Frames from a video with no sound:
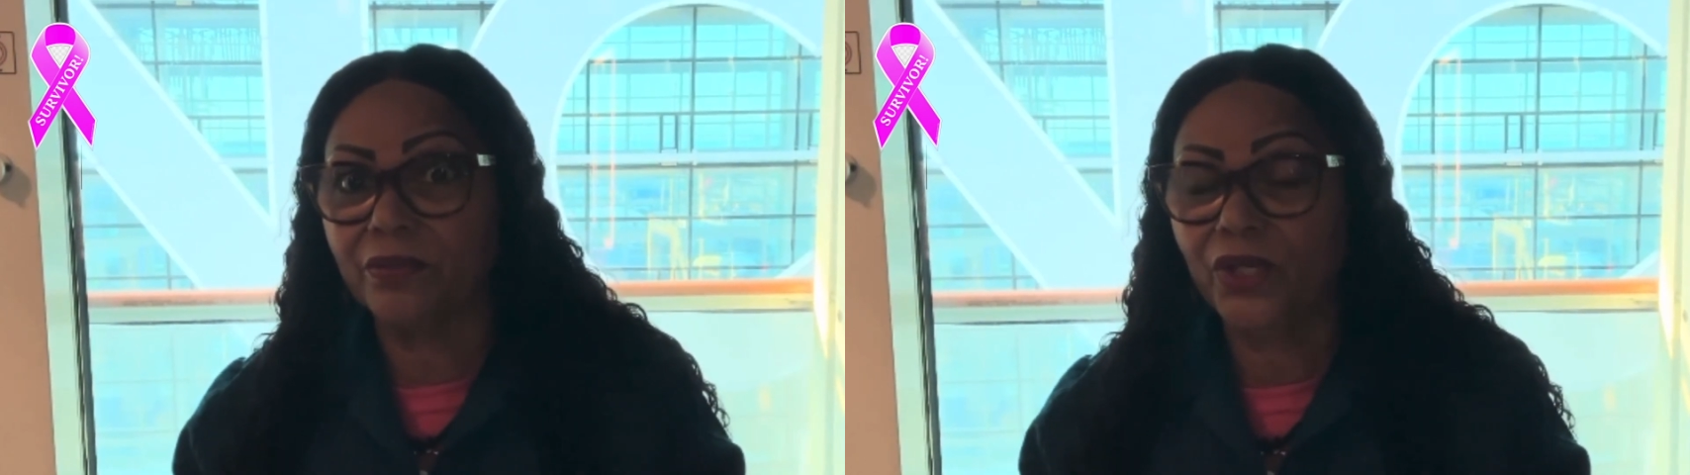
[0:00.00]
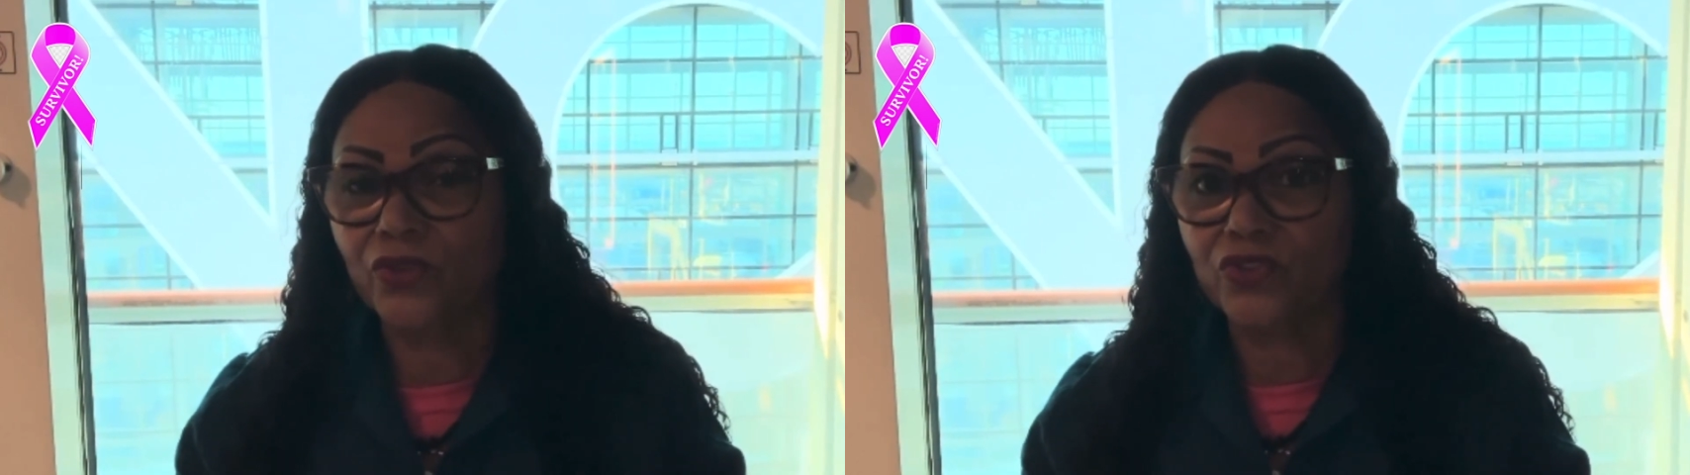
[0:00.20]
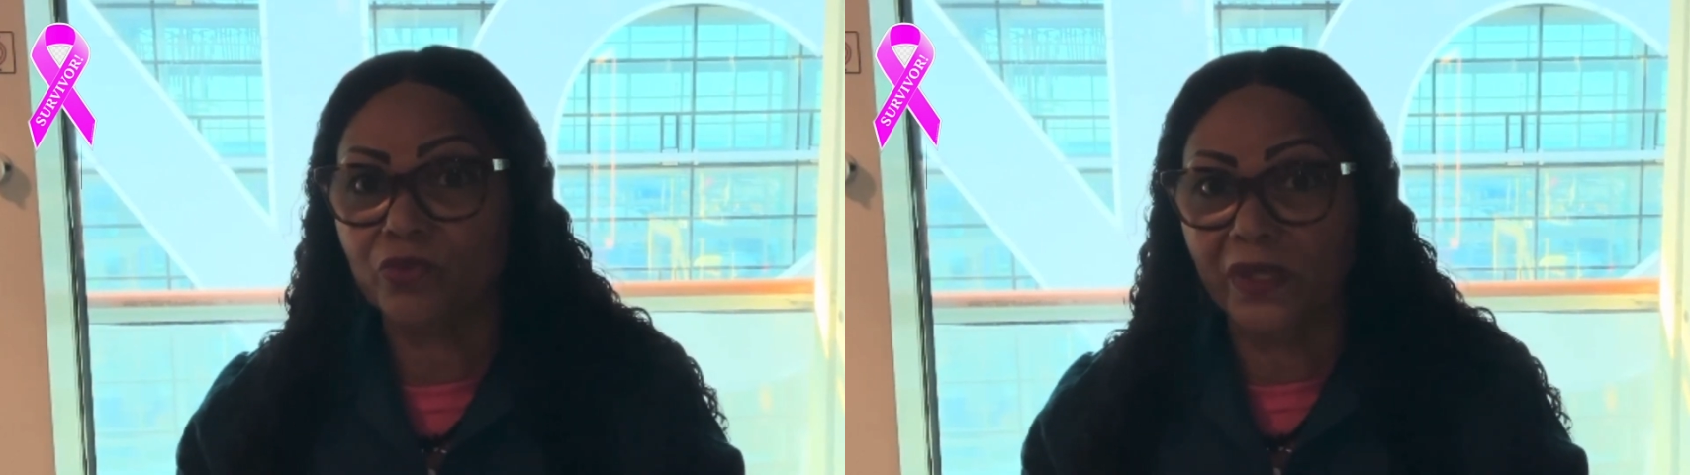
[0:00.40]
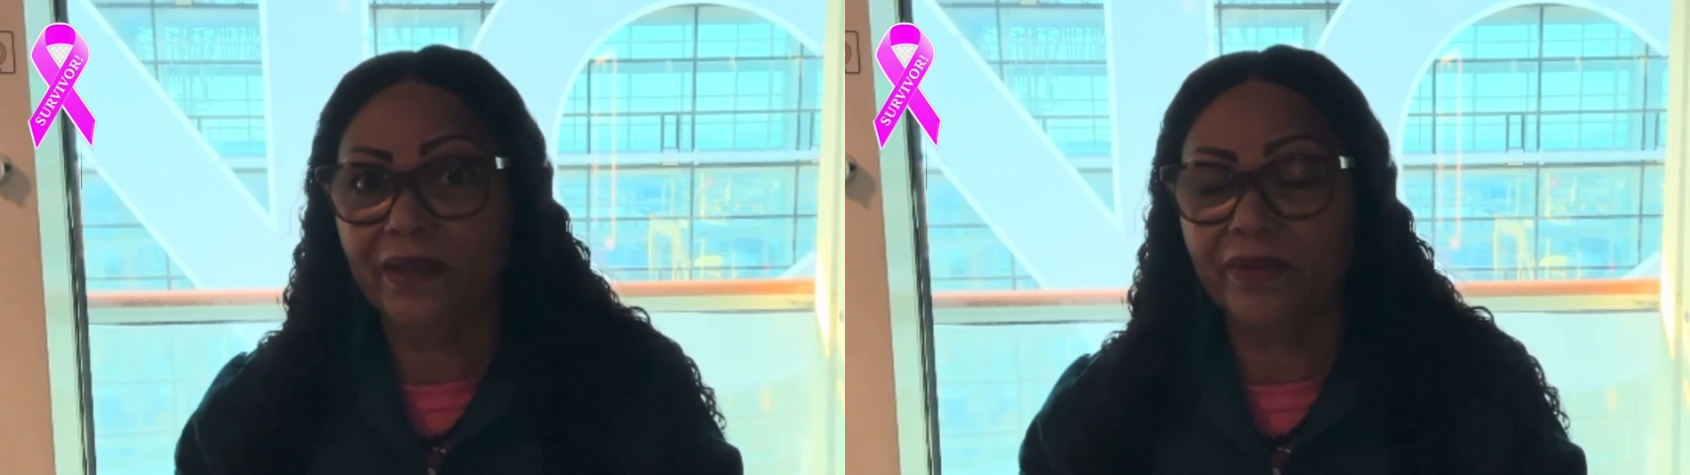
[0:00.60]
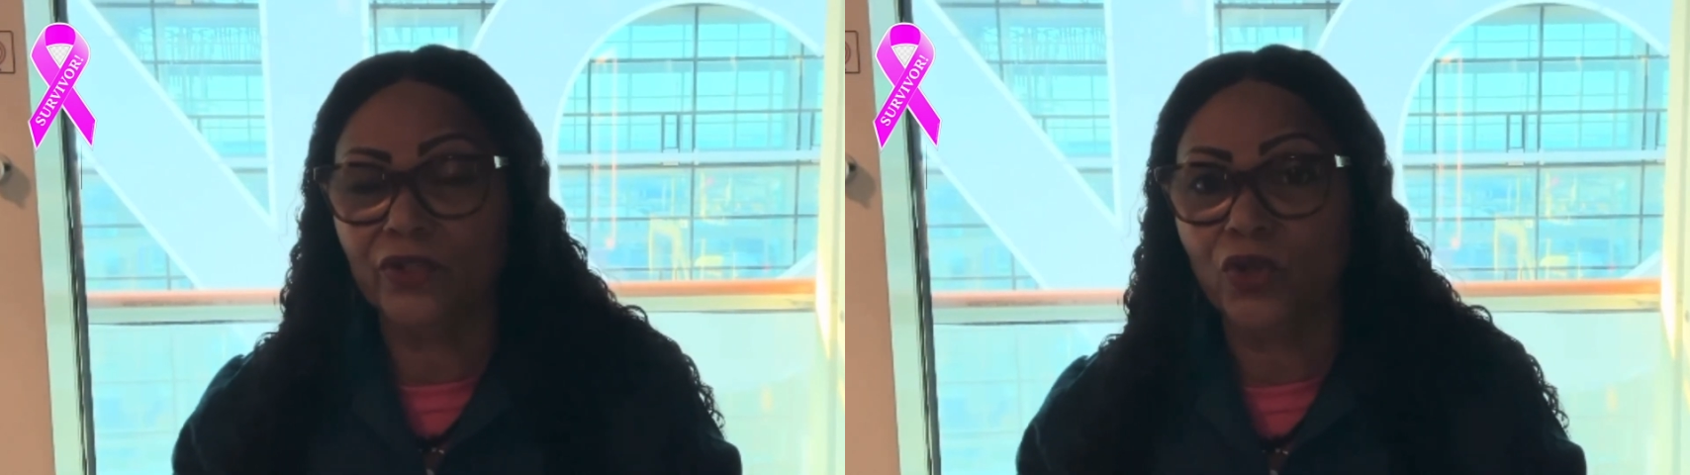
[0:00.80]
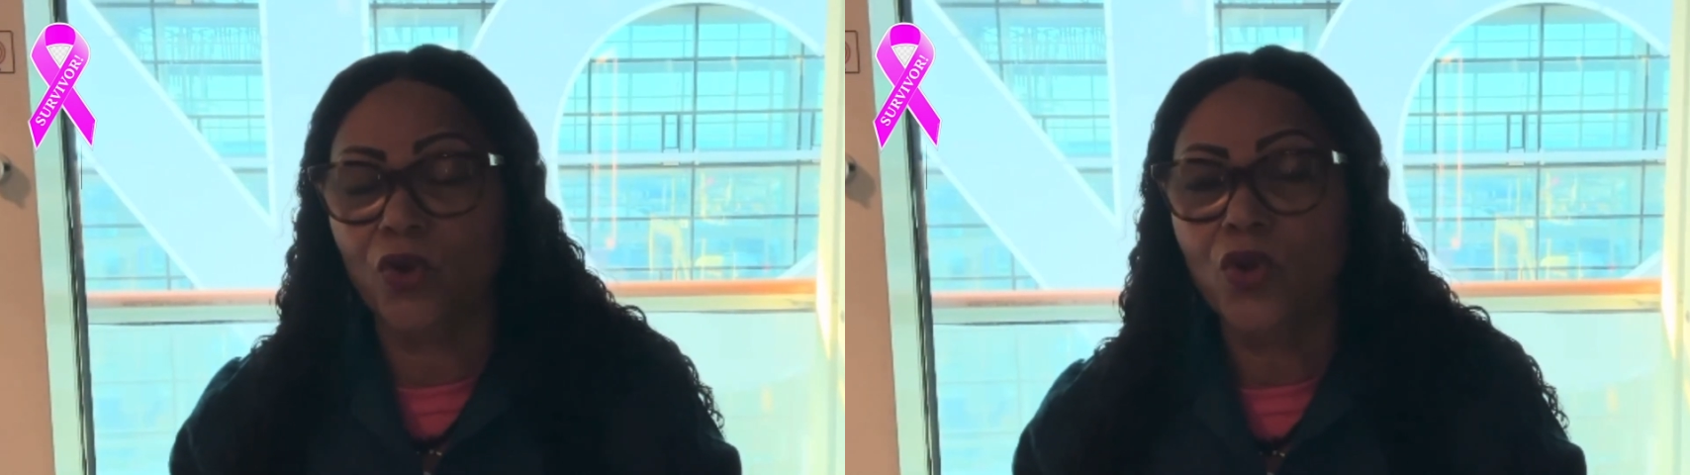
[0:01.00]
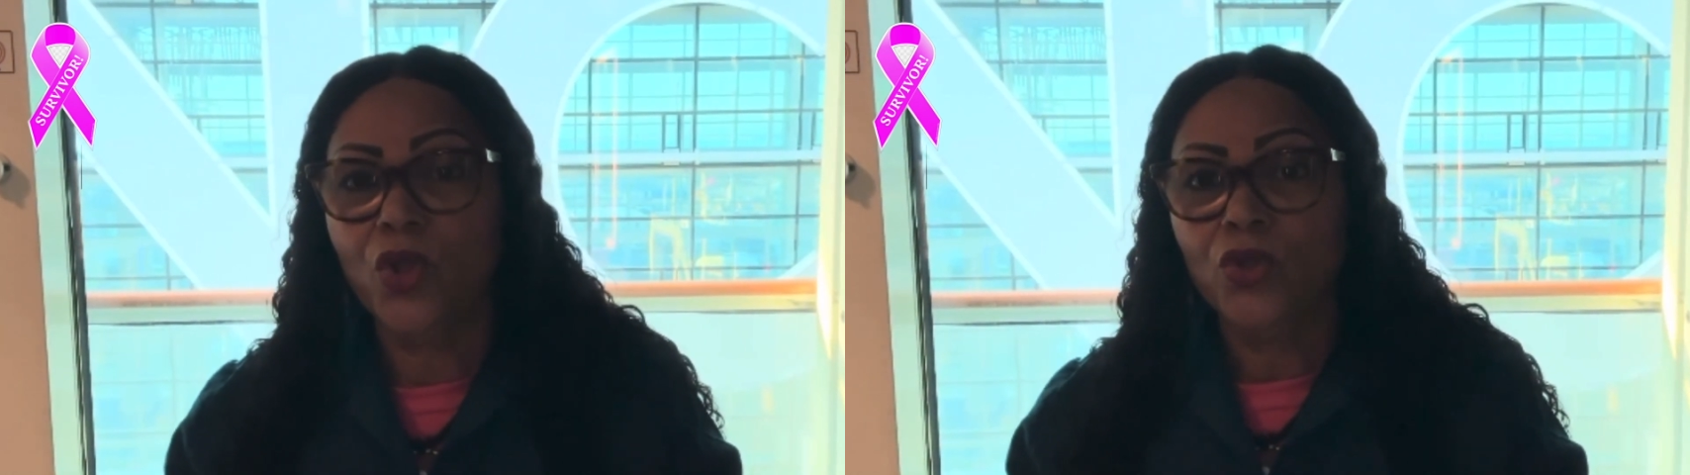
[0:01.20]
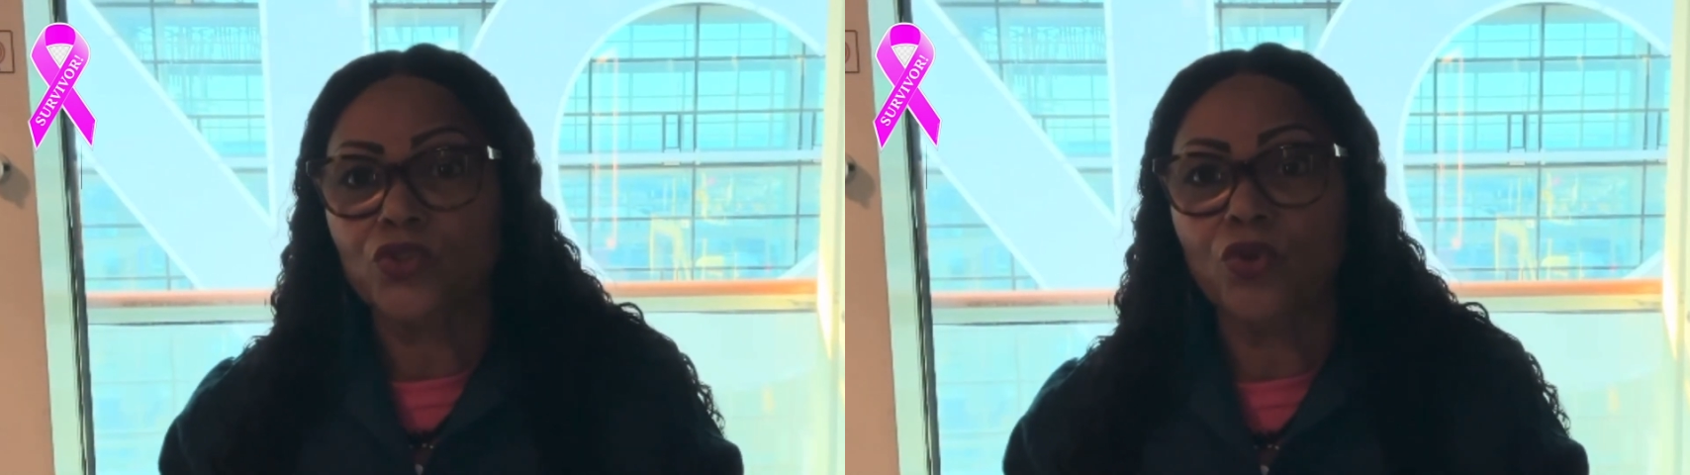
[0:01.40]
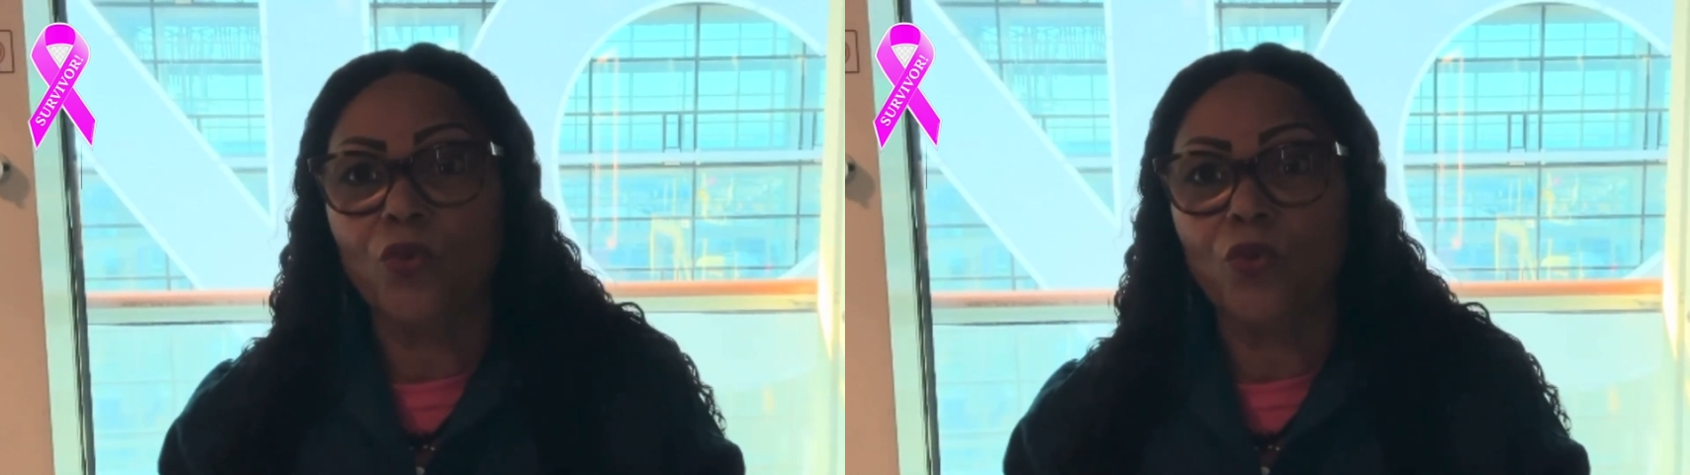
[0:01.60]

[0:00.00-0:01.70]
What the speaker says: because believe it or not, so